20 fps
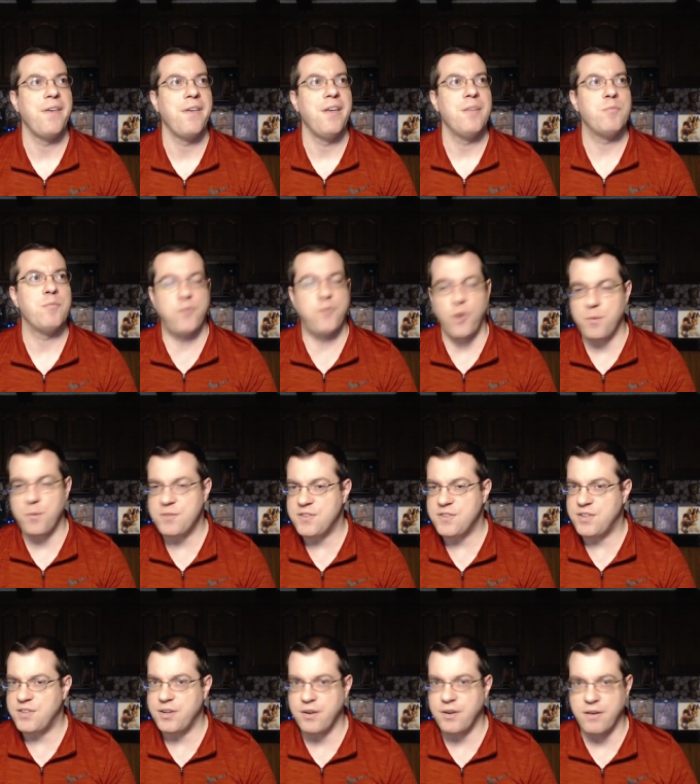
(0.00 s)

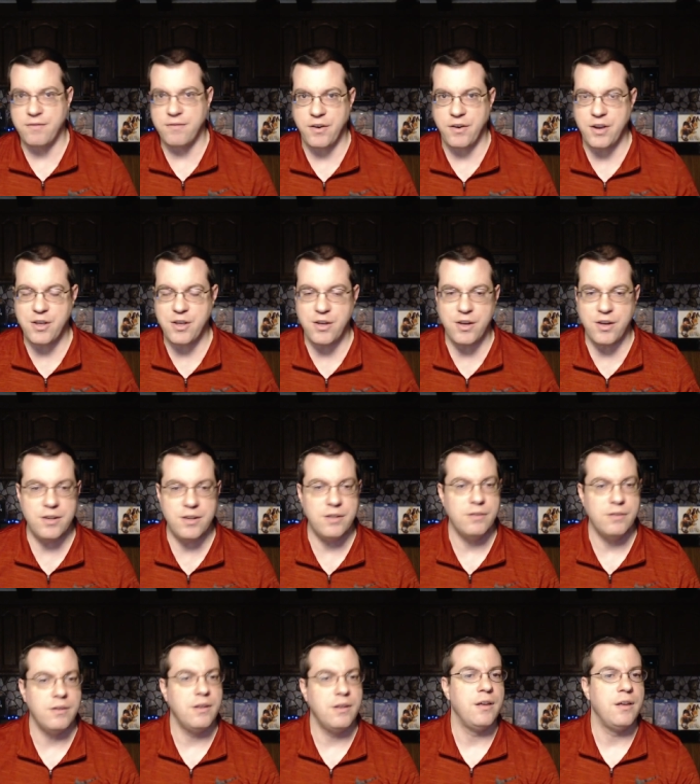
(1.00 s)
Performances here are very
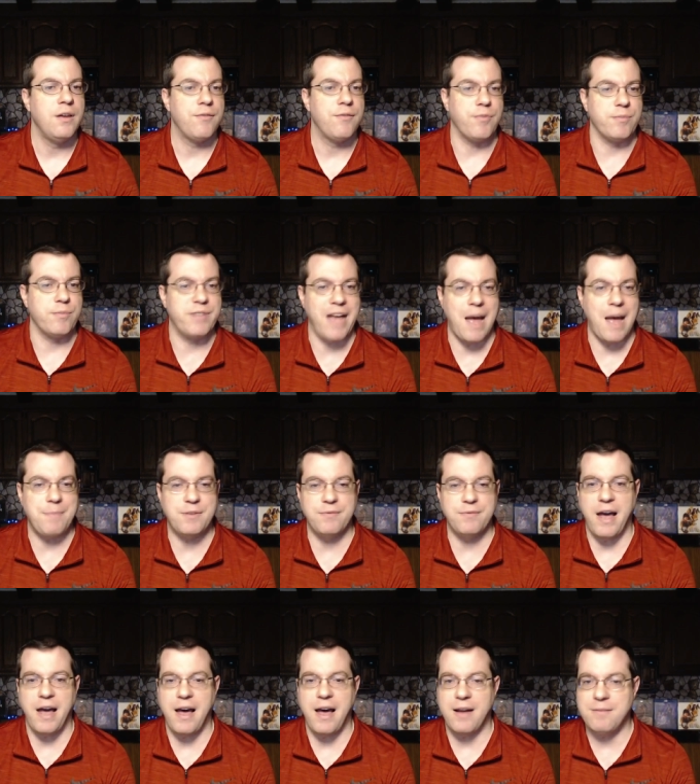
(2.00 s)
good, from top to
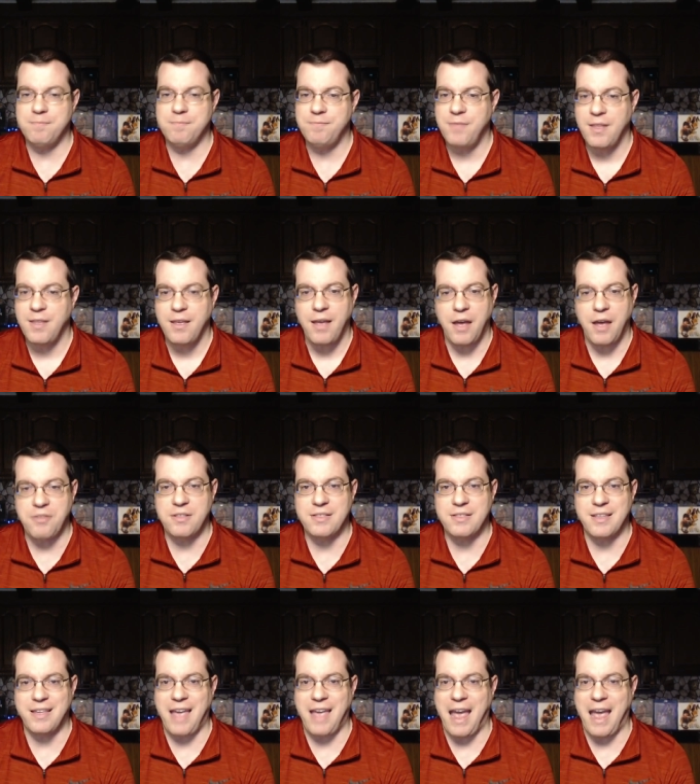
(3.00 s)
bottom. I think
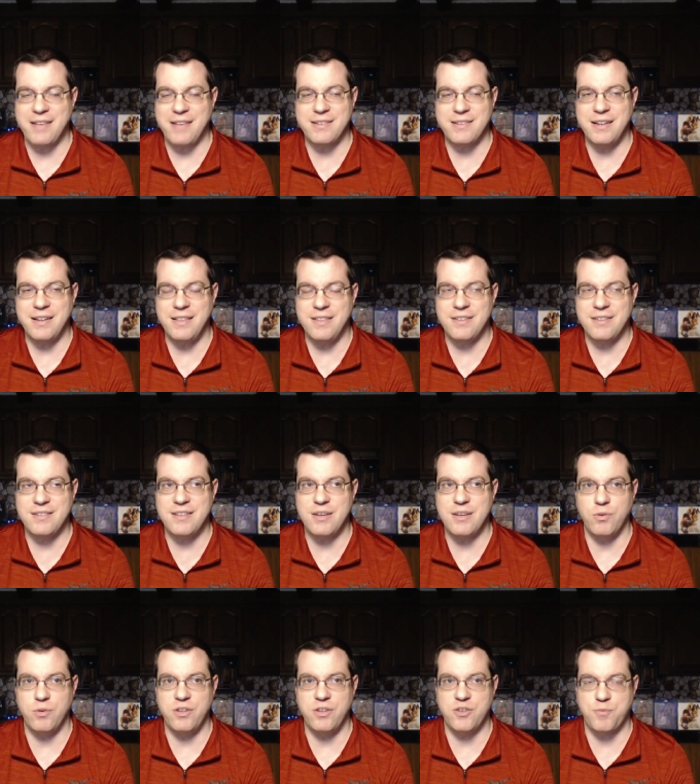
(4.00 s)
the casting in the
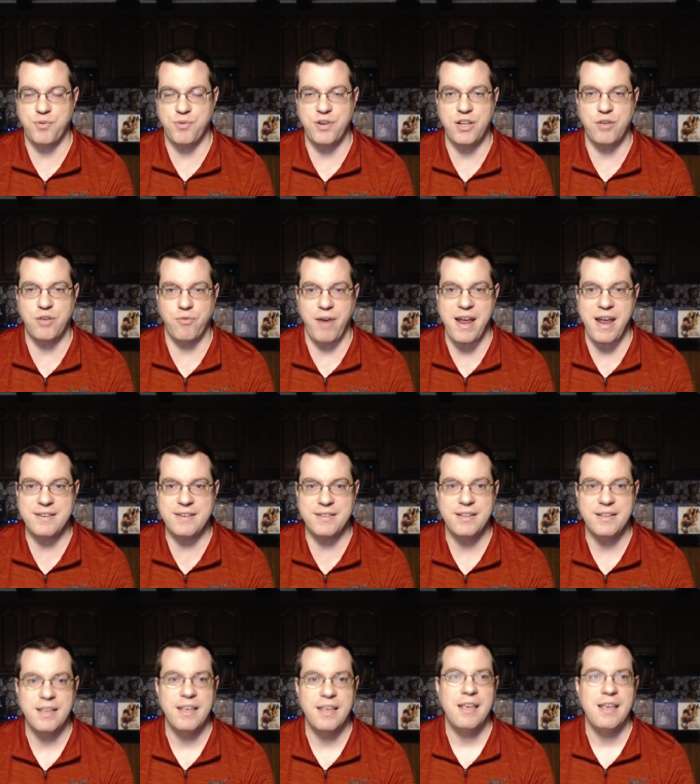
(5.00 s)
sequel is pretty
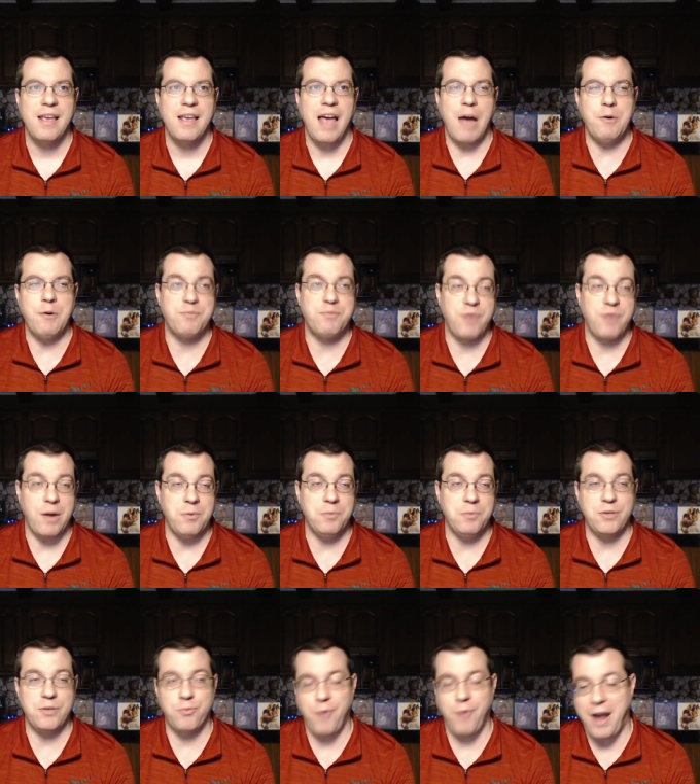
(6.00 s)
great. I would
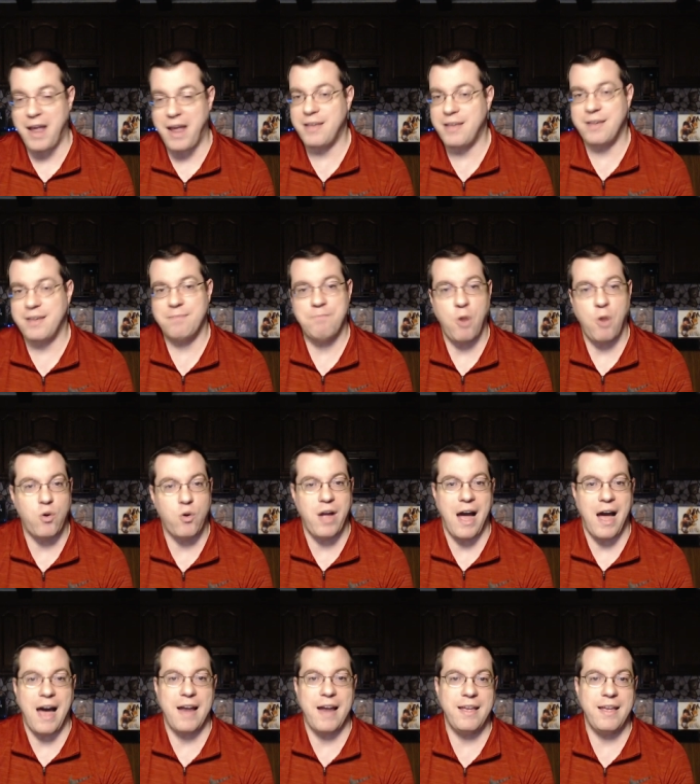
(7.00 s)
probably rank
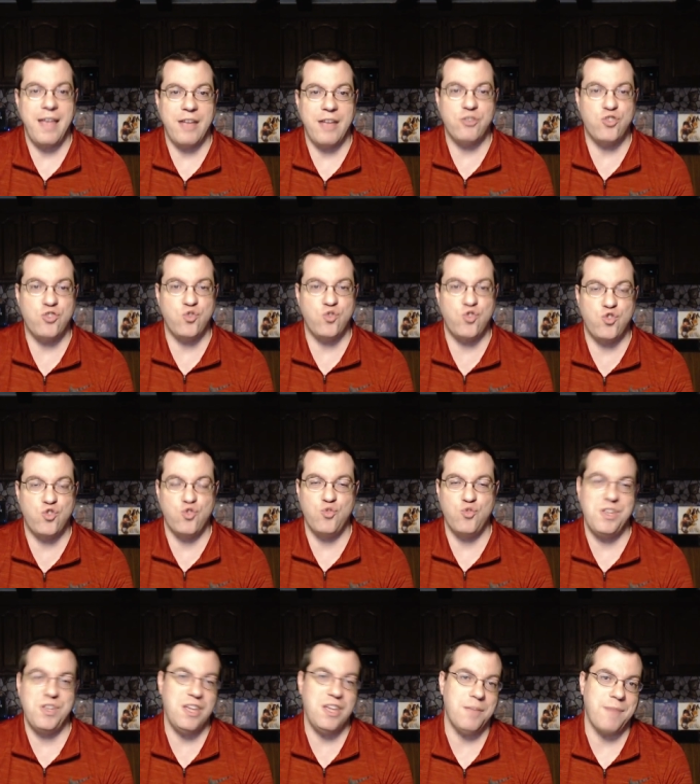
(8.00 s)
Okada and
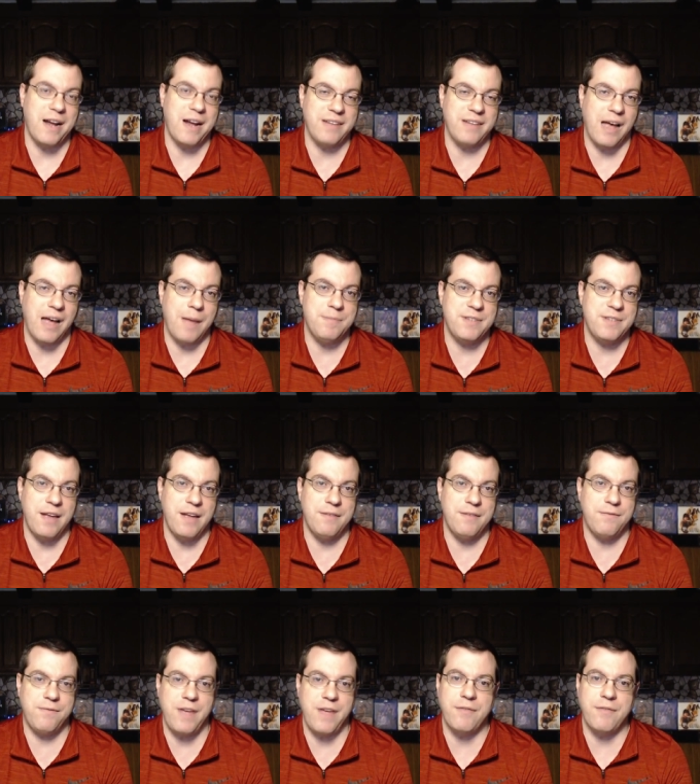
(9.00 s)
Tsutsumi in my top
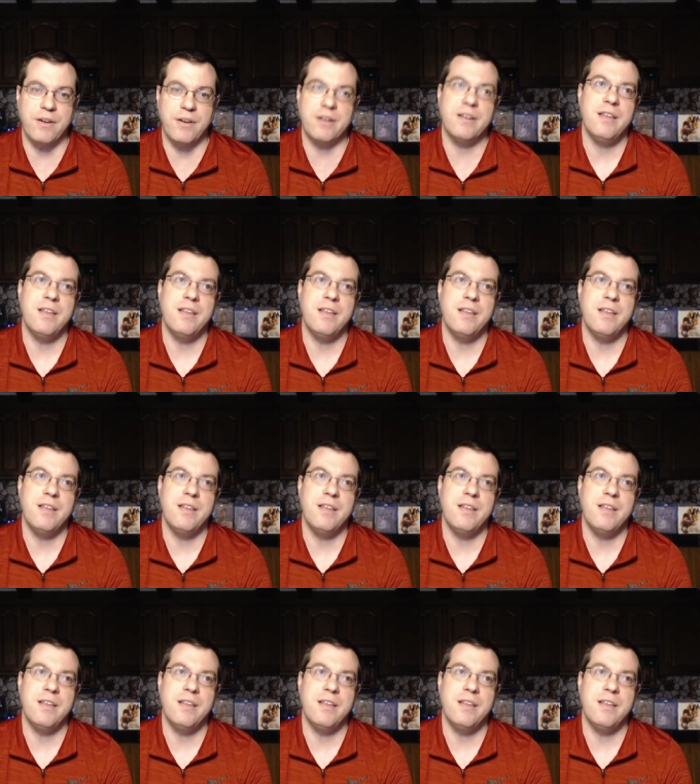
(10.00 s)
10 favorite